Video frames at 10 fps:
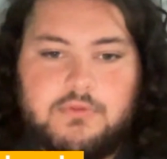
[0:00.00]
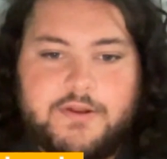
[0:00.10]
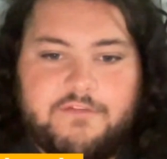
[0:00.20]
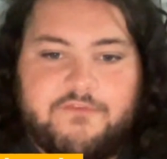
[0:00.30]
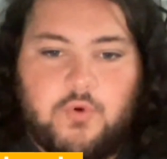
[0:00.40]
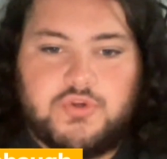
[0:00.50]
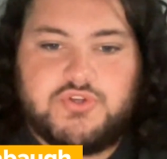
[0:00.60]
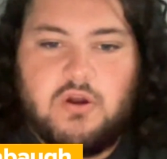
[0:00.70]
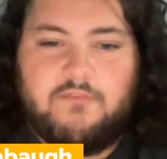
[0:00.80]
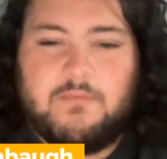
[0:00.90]
player,
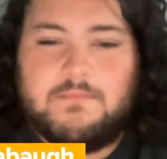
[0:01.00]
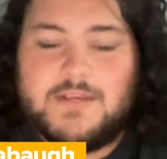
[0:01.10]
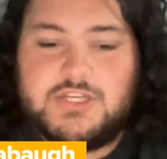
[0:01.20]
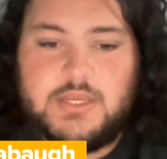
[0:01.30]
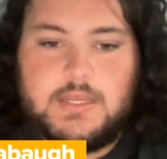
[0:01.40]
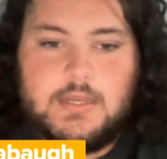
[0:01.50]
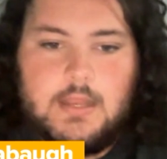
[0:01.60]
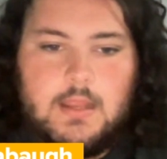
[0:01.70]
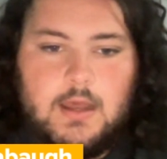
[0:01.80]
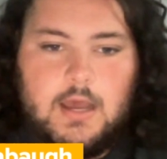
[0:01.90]
4-star from Michigan,
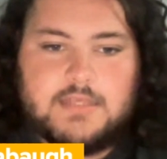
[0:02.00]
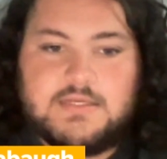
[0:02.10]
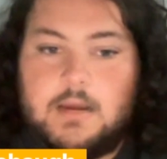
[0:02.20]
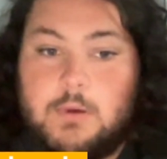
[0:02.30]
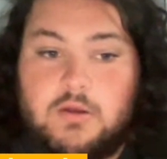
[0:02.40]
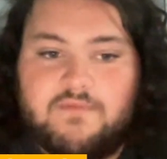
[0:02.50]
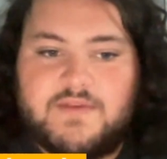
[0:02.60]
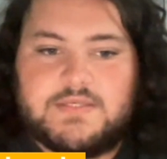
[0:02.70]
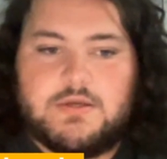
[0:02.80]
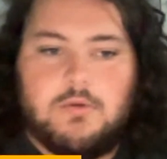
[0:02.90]
has come on a
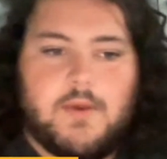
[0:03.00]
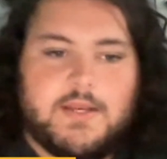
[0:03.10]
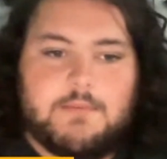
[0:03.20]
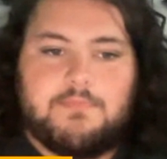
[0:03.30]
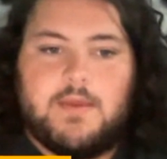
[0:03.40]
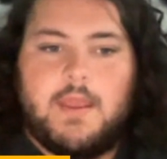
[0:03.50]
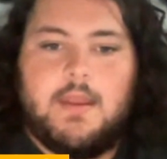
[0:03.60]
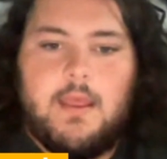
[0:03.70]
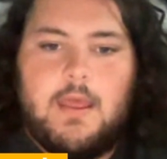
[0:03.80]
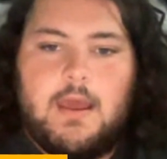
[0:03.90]
visit already to
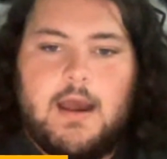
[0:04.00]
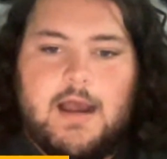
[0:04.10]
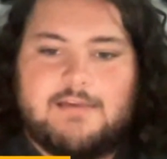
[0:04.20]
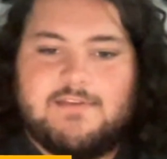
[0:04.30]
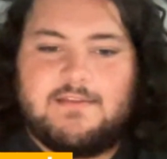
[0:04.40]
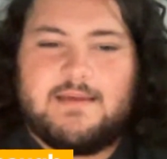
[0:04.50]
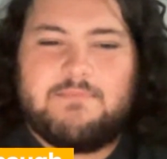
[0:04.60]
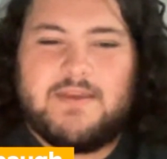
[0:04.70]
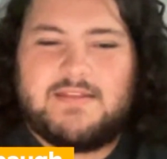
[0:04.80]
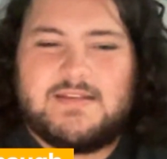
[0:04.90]
Pitt. I think
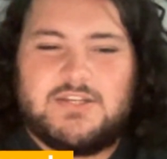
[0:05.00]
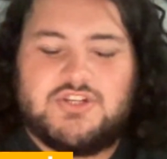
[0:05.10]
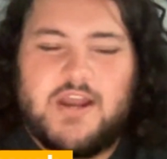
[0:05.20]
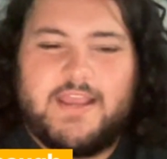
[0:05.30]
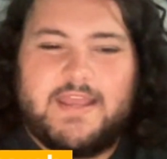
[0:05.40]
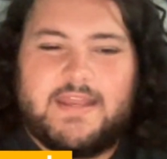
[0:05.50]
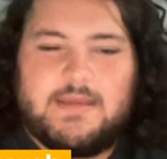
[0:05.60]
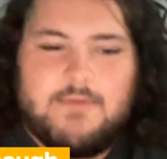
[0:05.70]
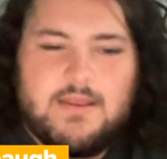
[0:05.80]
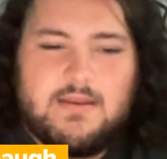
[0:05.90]
that Pitt's going to try and get
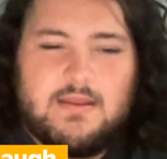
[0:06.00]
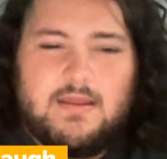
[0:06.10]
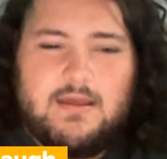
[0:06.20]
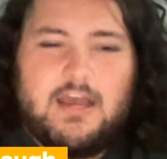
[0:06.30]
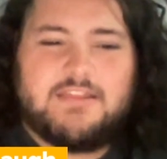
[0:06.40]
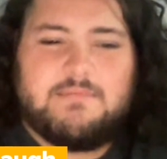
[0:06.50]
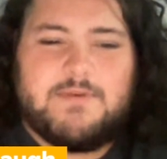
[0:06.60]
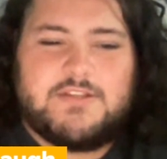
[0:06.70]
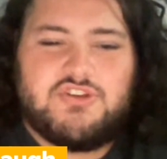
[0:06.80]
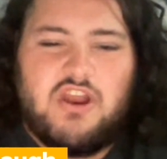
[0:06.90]
him in. I think
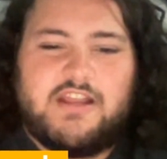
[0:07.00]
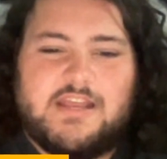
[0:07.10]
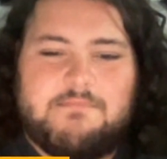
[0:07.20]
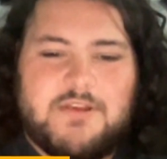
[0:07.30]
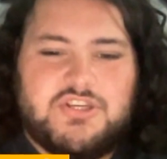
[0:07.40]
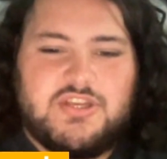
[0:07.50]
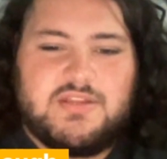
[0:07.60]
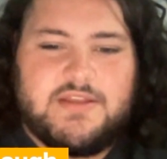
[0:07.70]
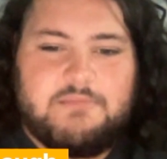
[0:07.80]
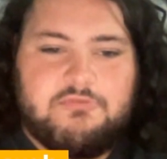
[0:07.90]
Pitt's trying to hit
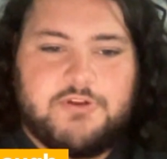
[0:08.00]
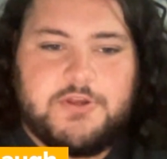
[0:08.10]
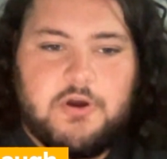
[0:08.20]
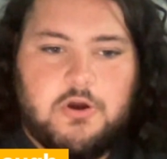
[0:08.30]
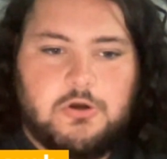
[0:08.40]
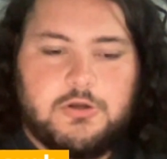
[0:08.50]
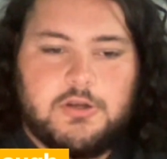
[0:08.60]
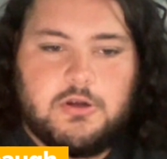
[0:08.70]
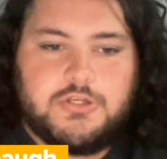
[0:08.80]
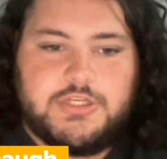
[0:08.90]
Michigan there pretty hard,
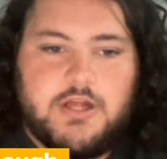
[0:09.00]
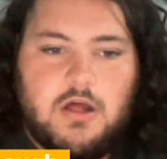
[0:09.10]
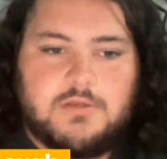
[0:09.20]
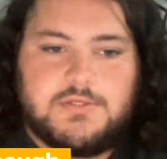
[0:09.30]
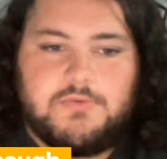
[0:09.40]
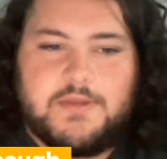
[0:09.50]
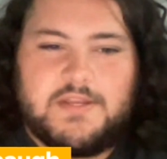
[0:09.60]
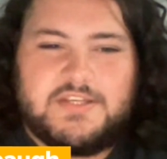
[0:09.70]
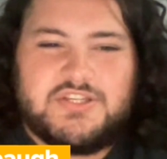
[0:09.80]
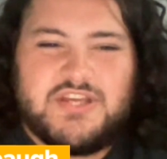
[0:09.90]
and Archie Collins doing a
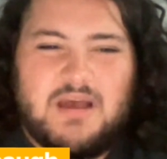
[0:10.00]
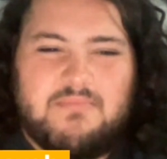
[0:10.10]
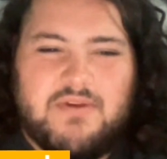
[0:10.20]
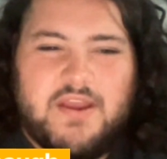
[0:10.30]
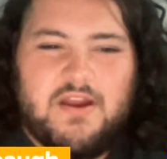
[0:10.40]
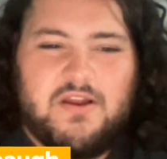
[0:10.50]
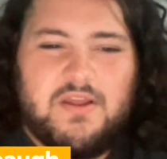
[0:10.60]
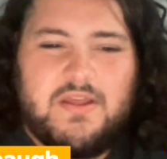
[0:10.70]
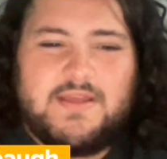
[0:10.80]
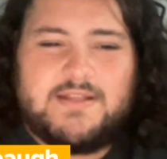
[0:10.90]
nice job there
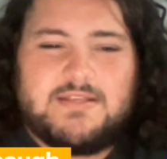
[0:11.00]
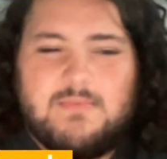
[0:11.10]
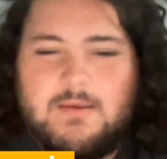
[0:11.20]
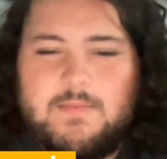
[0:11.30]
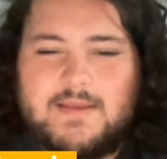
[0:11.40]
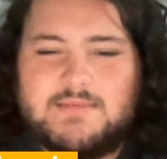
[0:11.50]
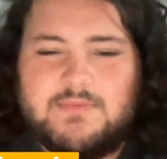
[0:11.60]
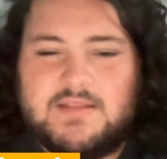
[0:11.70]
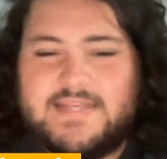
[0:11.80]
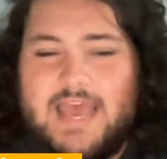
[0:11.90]
to maybe make some things